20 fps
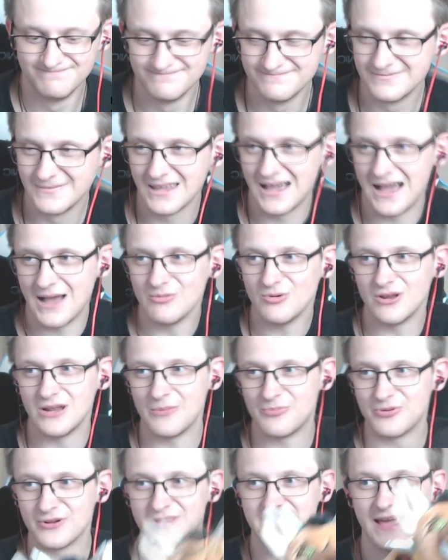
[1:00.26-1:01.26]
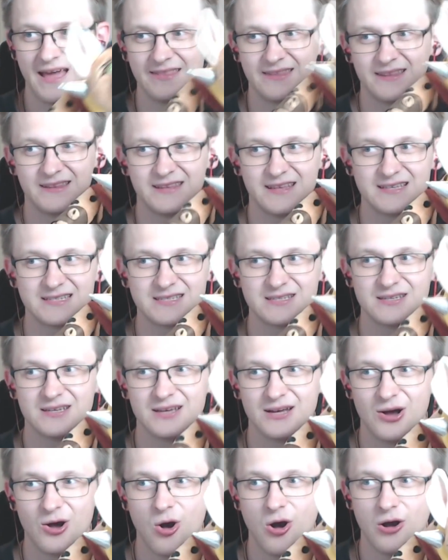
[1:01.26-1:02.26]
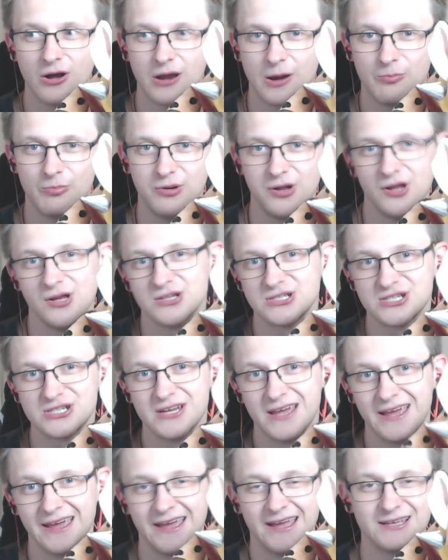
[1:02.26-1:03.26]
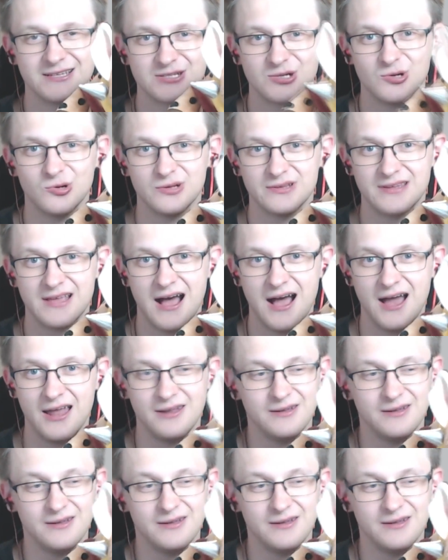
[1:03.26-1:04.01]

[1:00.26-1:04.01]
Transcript: I'm gonna pretend that this Hogger Plish is Gul'dan.